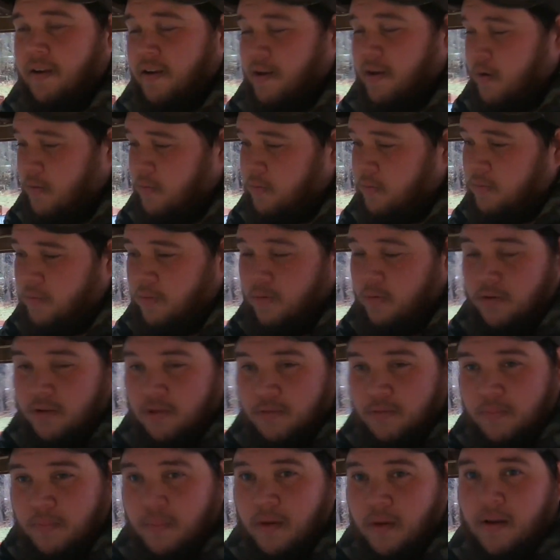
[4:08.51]
You know, of
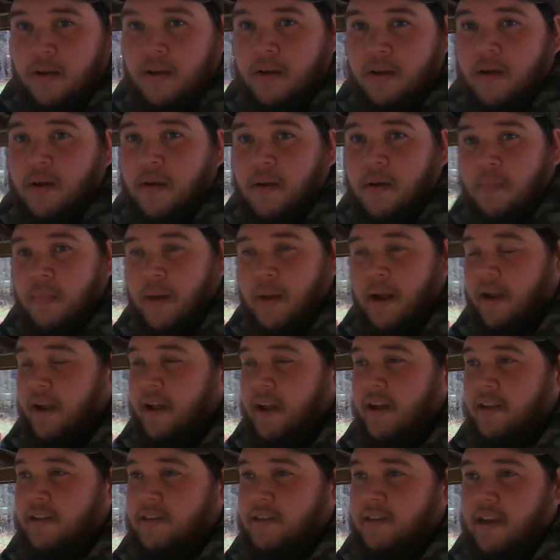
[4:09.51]
course, my
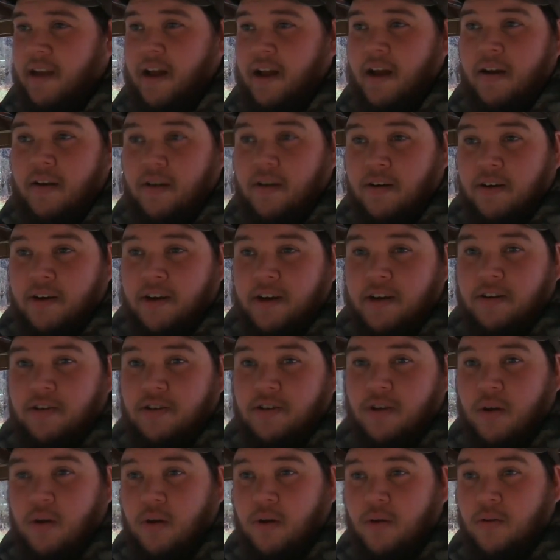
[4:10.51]
gun's 100
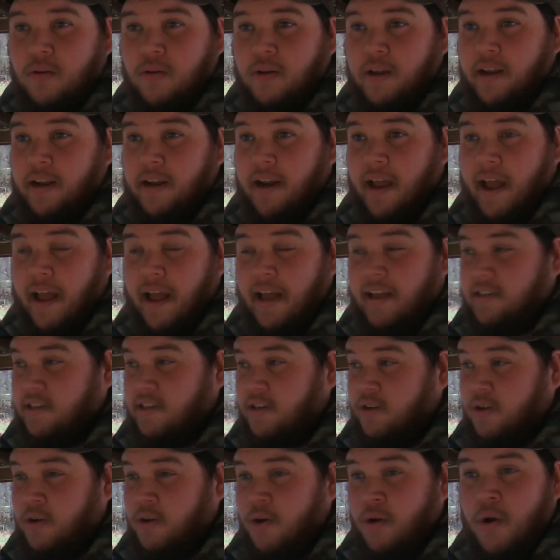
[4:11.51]
years old and
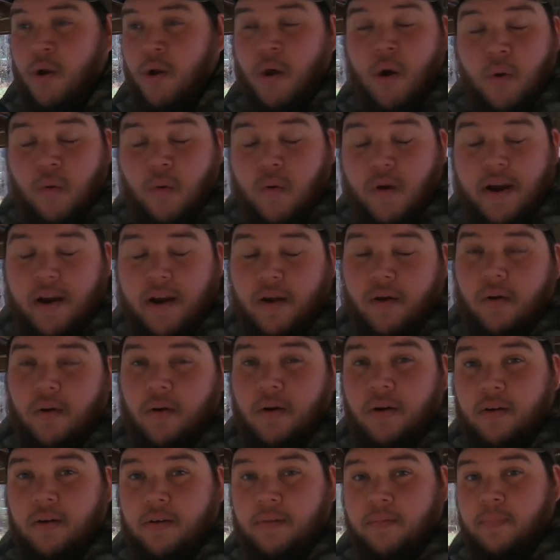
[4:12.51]
has no
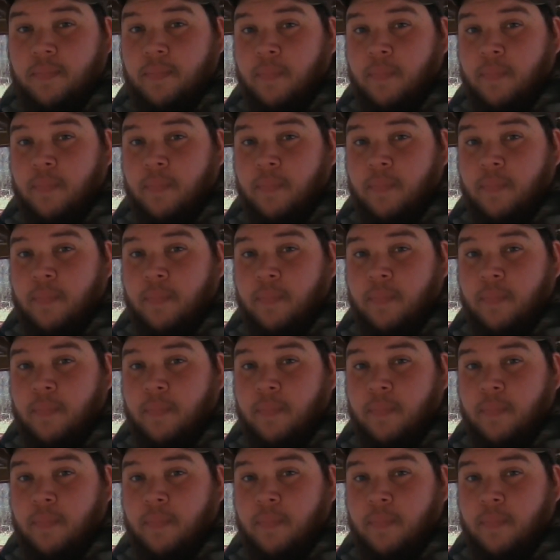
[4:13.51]
recoil.